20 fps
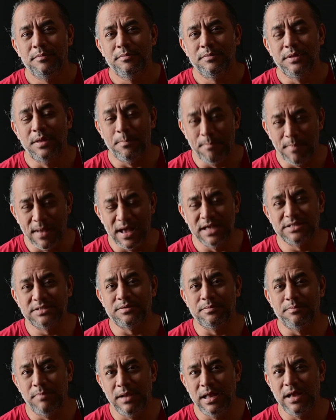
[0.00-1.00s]
The
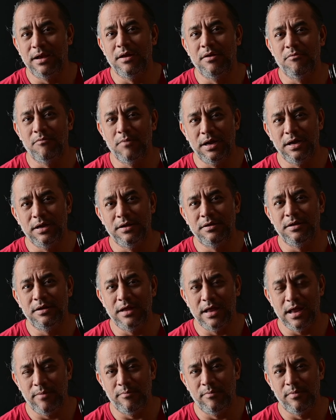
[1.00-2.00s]
best black and white
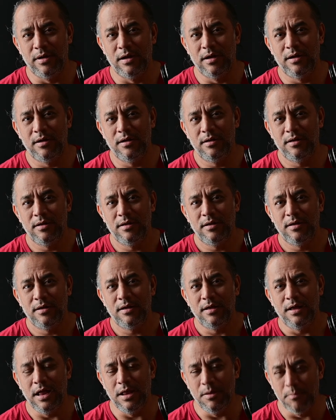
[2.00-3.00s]
camera,
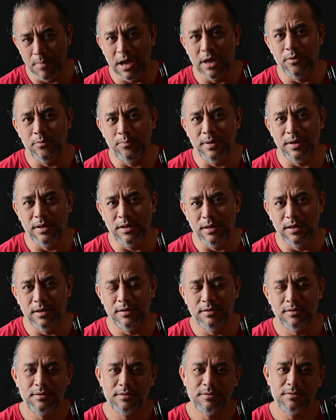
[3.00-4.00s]
in my opinion,
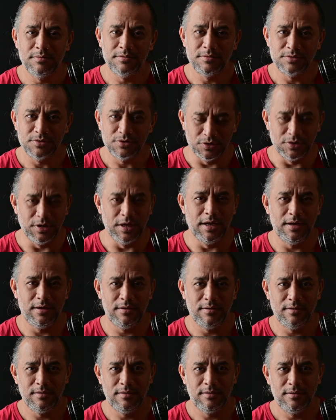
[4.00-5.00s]
today,
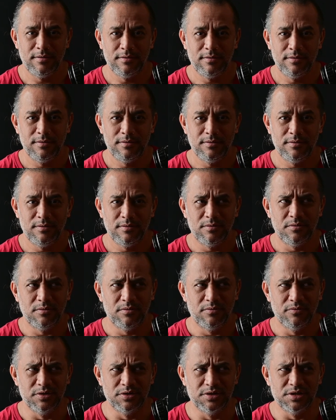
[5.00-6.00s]

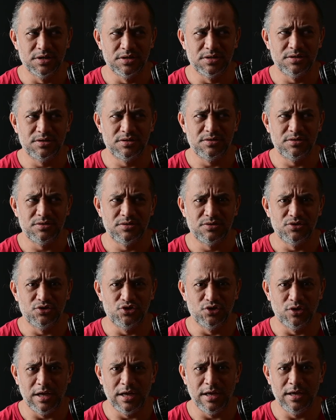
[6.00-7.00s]
which is
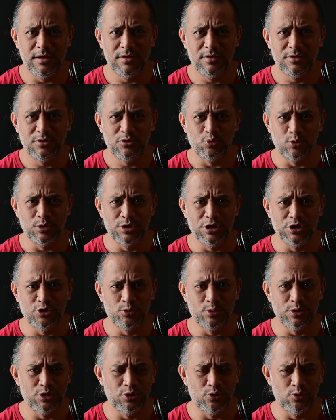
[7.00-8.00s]
July
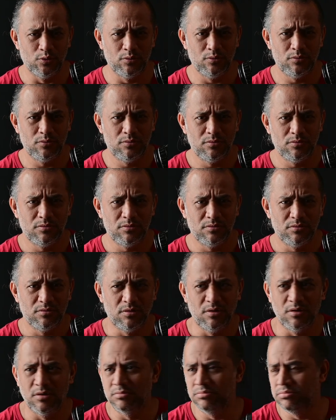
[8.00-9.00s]
2022.
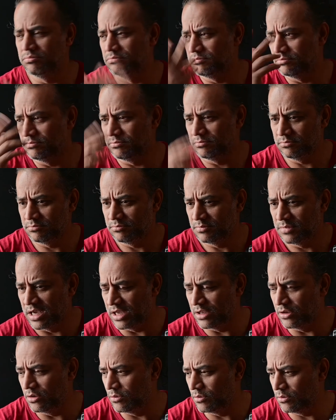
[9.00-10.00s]
Well, I
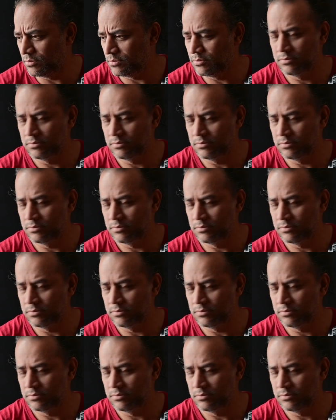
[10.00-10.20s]
don't know.